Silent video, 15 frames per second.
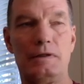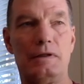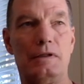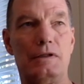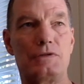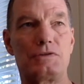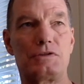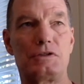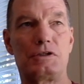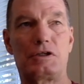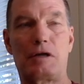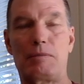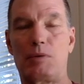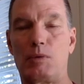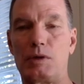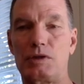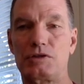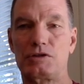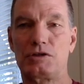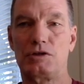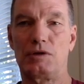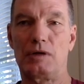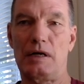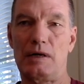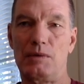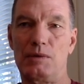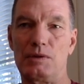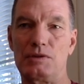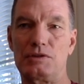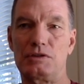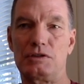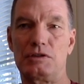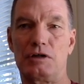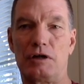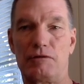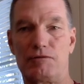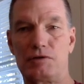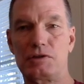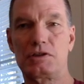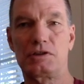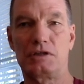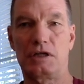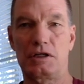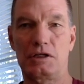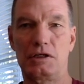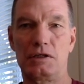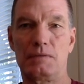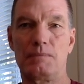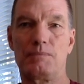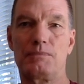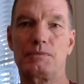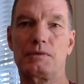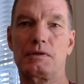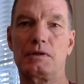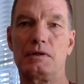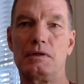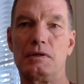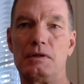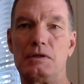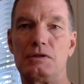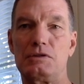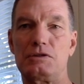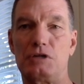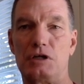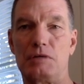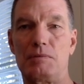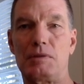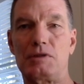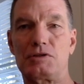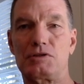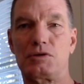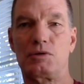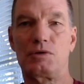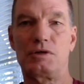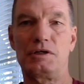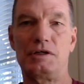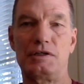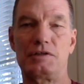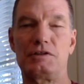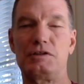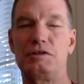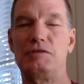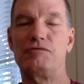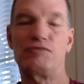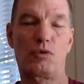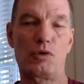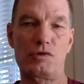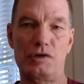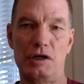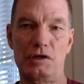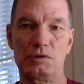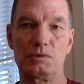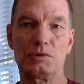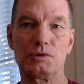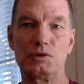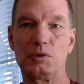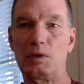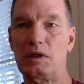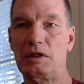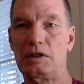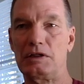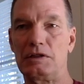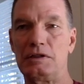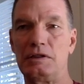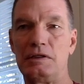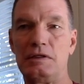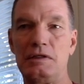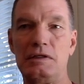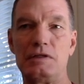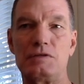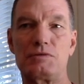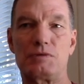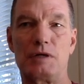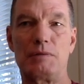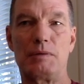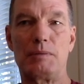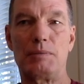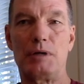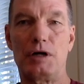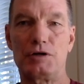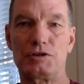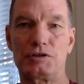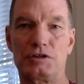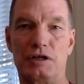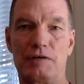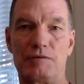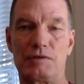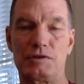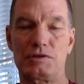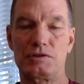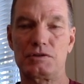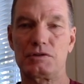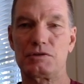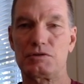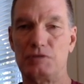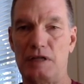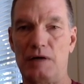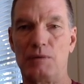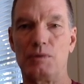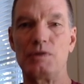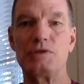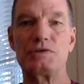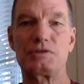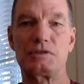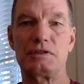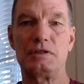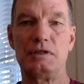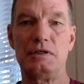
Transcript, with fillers: Let's see, a couple weeks ago I was in Hartford, Connecticut, sharing my story at the fourth annual New England Cerebral Palsy Conference. So that was,